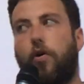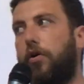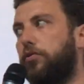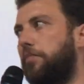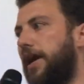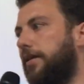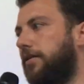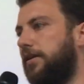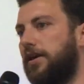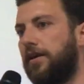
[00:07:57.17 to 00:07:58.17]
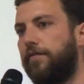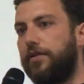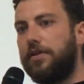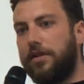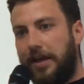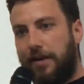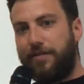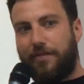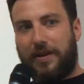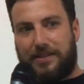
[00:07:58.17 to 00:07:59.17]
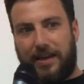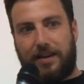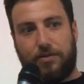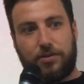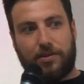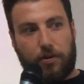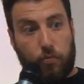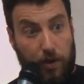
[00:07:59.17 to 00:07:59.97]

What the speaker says: automate it. Even if I say you start